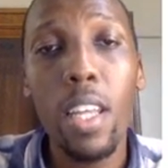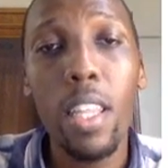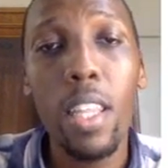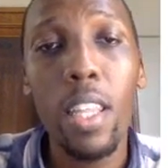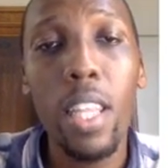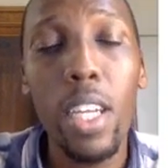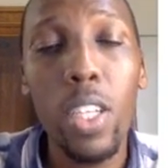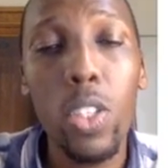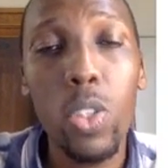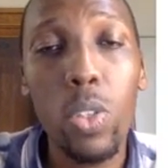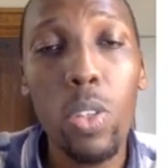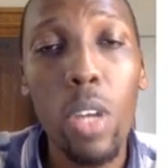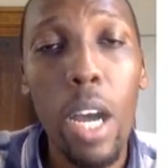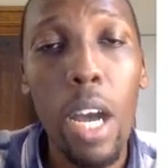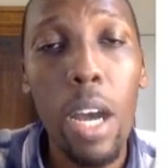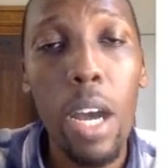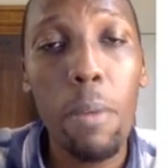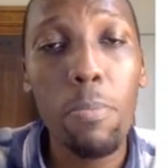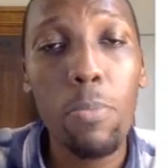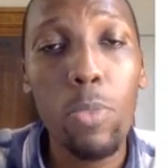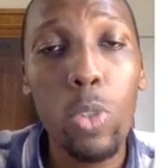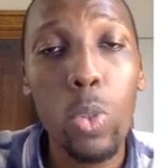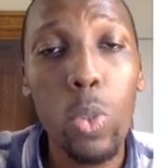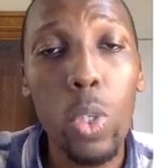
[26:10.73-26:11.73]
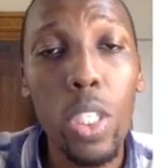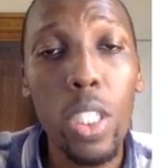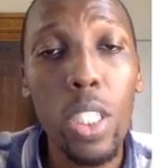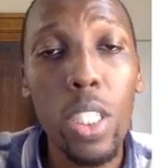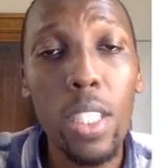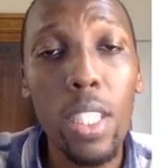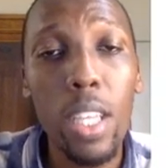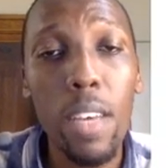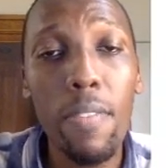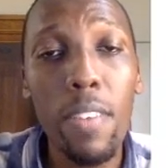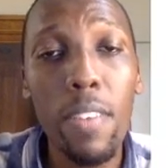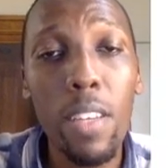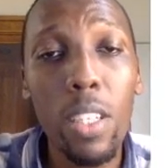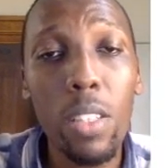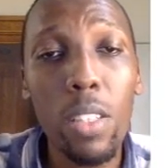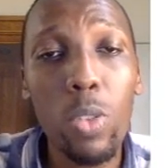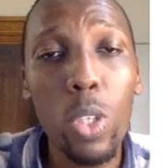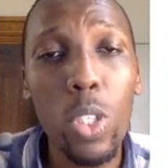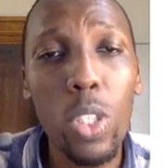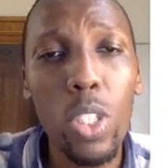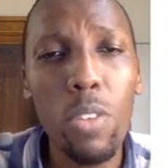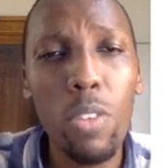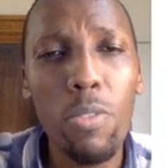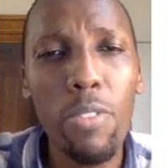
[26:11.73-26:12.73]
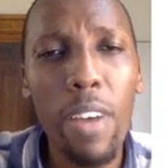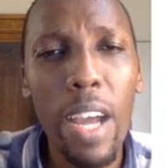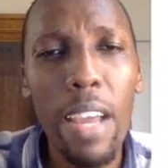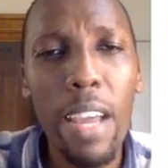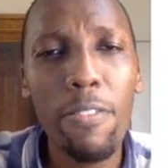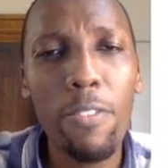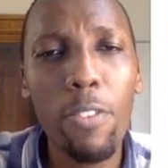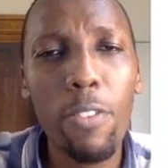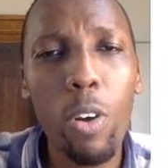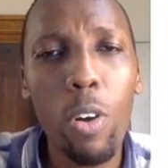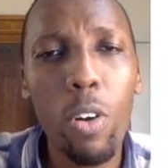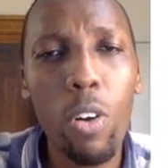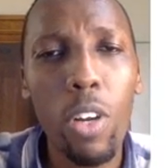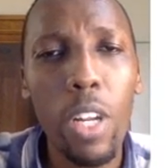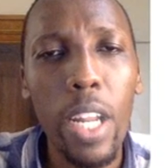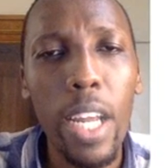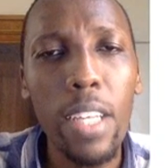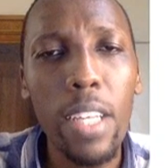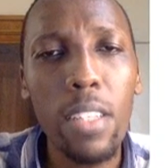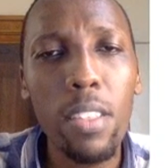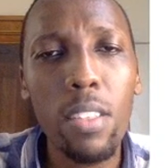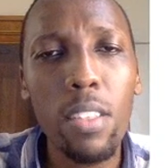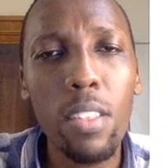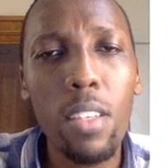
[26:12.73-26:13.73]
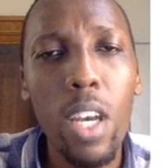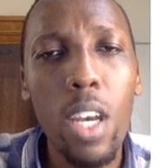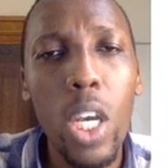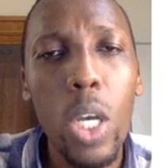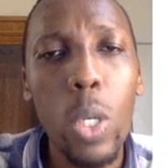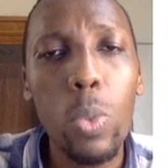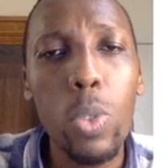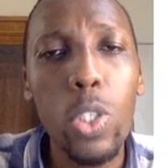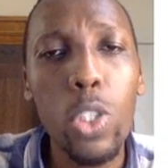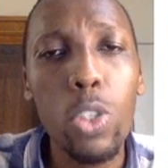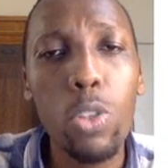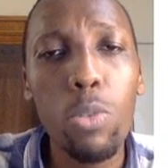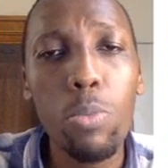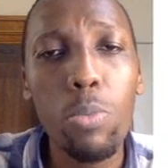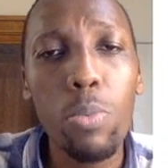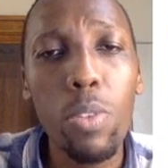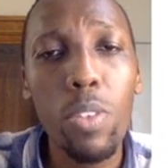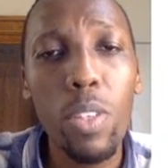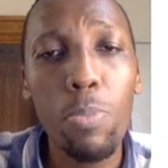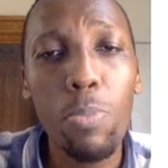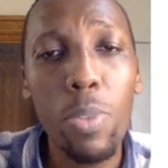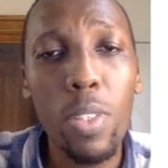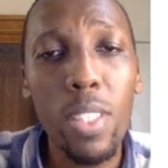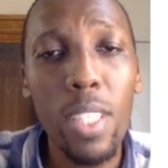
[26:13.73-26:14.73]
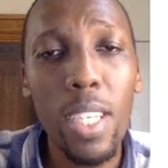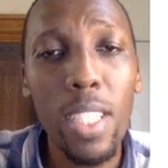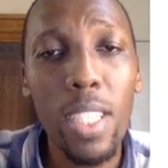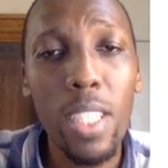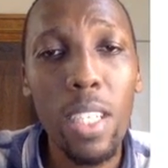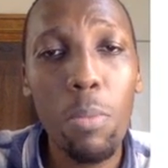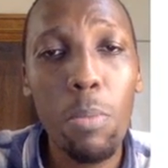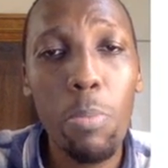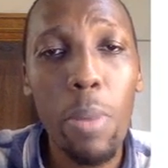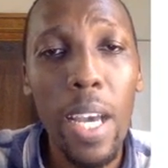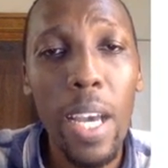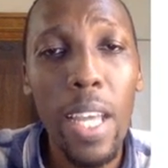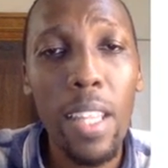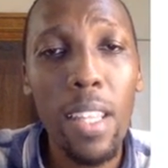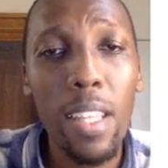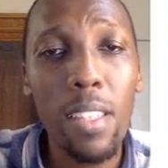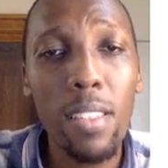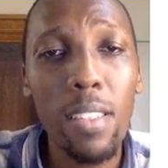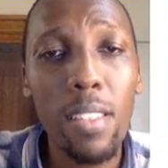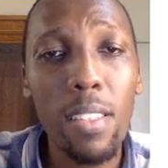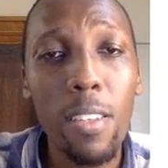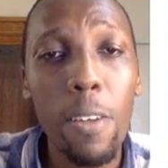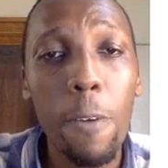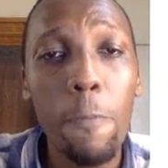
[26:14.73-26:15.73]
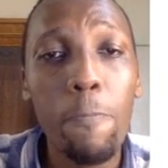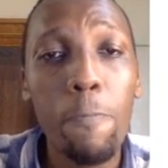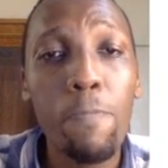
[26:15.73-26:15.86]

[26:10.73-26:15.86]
There are 25 coconuts, which will be represented by this